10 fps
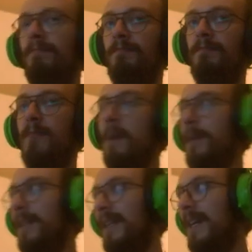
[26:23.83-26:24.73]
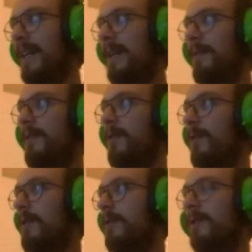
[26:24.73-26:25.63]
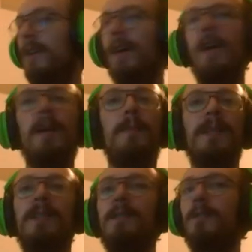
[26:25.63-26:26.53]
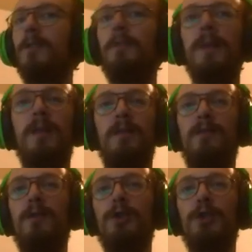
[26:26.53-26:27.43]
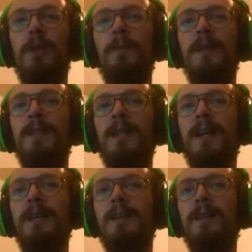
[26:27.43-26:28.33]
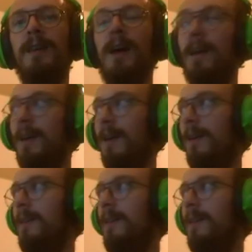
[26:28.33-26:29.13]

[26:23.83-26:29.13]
maybe Diana with Conquerors, but it's not better for champions like Akali,